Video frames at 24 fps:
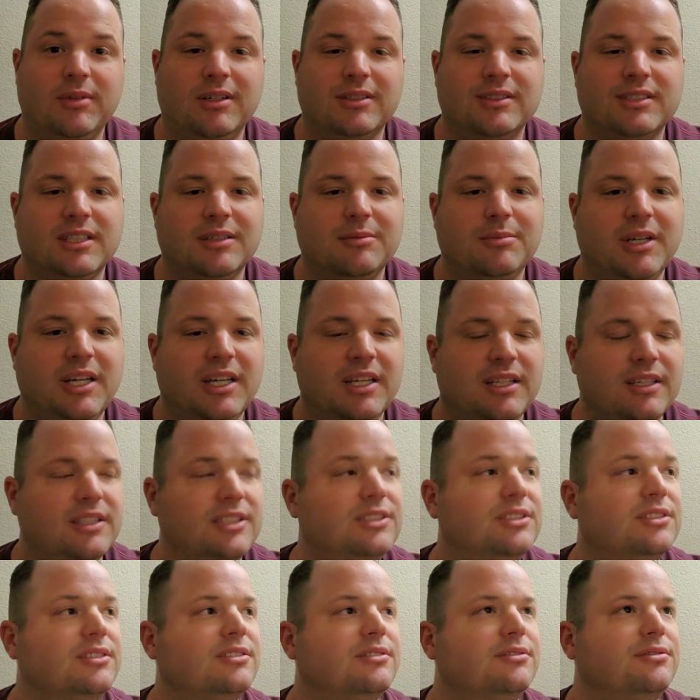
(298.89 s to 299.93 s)
I was like, man,
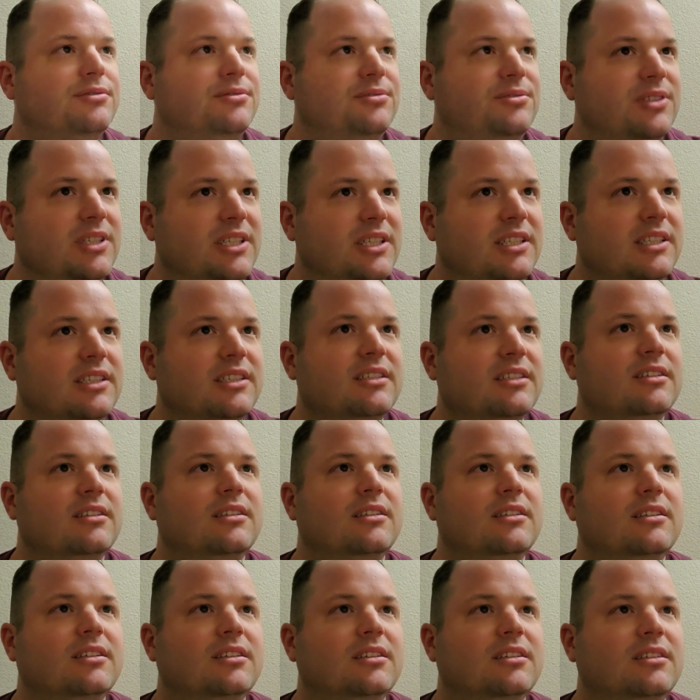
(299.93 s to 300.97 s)
this freaking
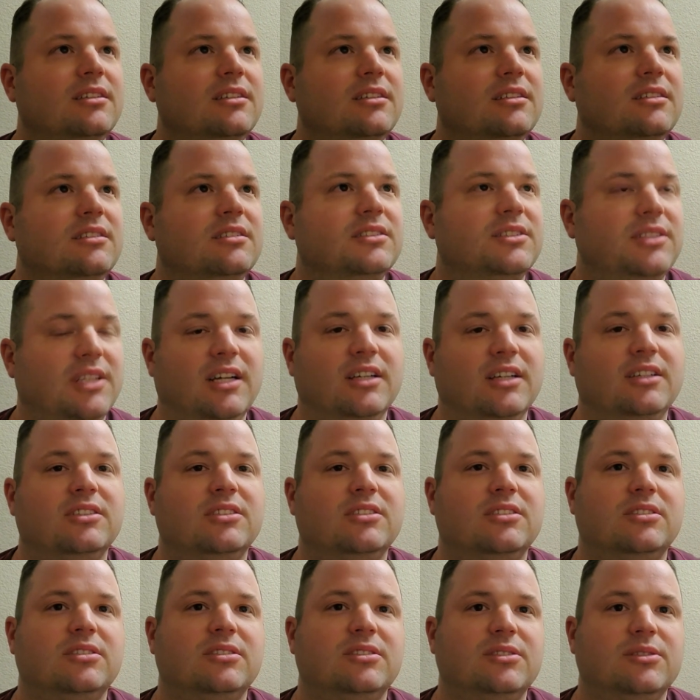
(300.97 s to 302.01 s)

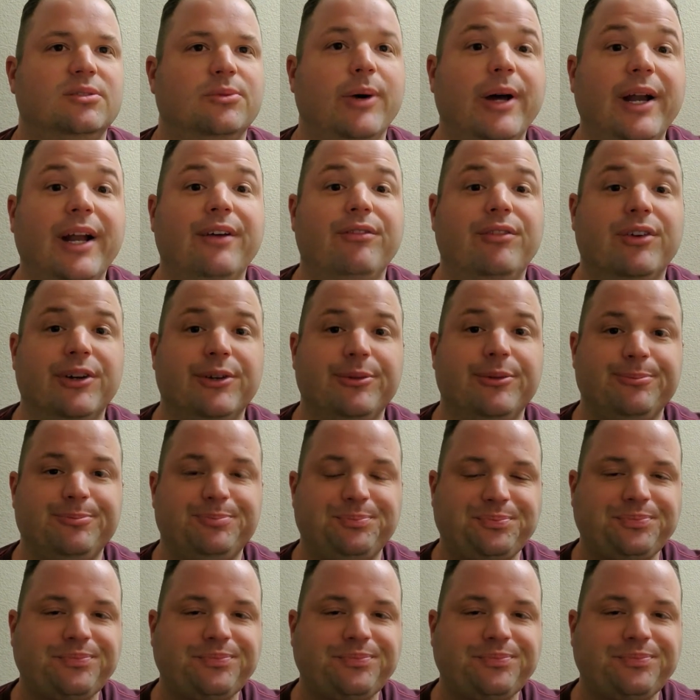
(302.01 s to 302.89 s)
sucks. Whatever.